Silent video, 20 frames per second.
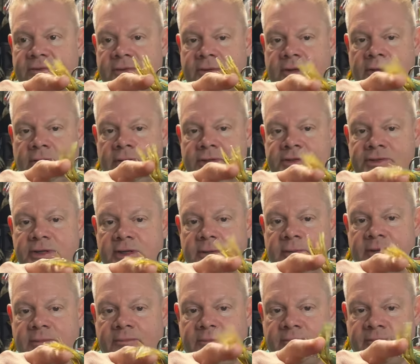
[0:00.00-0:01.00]
claws are gonna
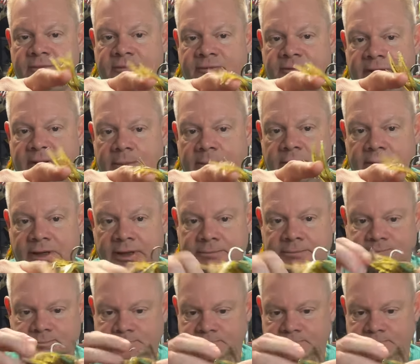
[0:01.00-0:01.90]
be flopping around.